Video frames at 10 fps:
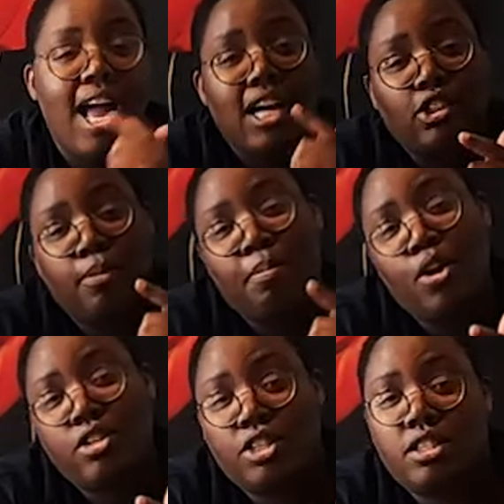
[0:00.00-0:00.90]
I actually
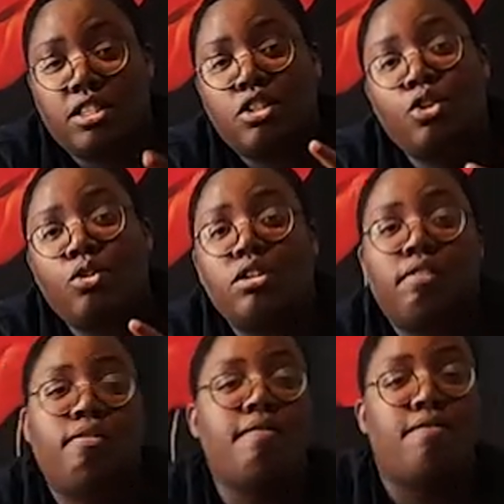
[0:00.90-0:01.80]
purchased this
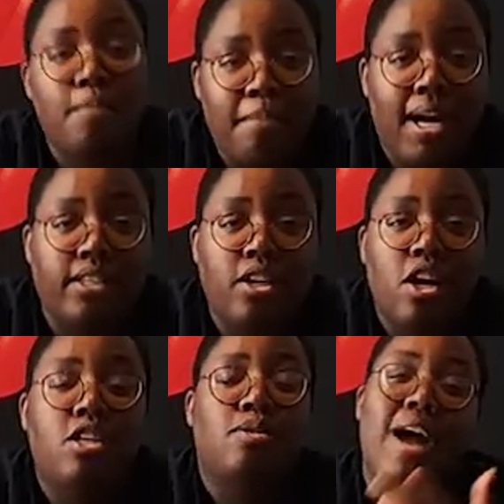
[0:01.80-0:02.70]
scooter from Fun Bikes,
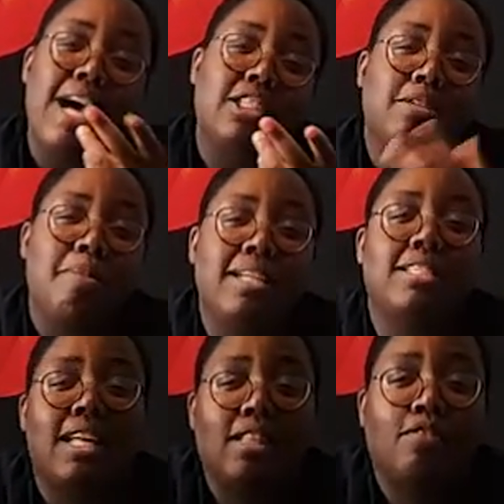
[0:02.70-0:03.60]
so it actually makes
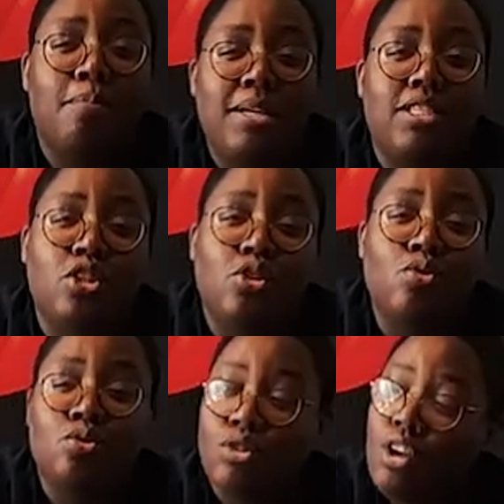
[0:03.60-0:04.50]
sense for me to
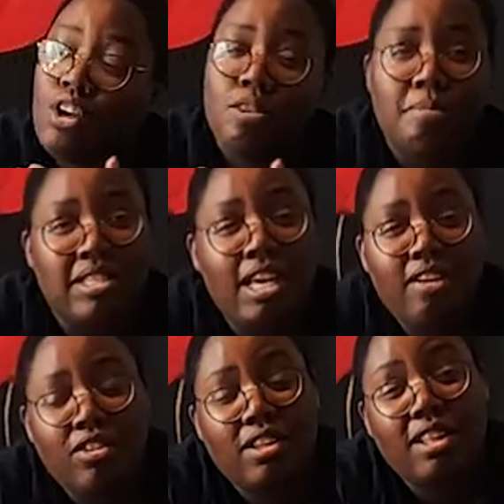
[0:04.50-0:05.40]
use the
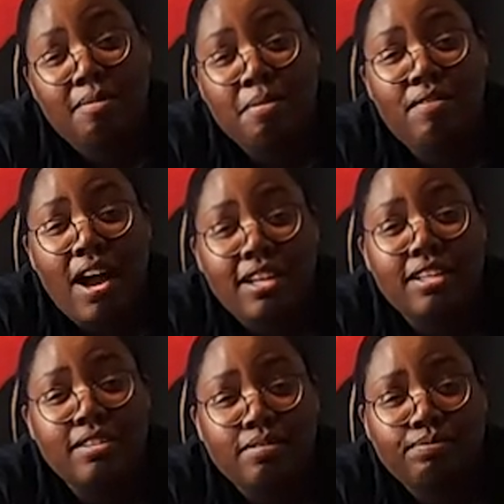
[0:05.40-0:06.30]
material that they've
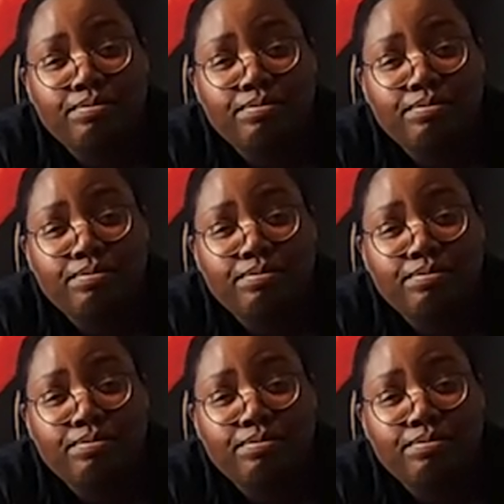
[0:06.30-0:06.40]
provided.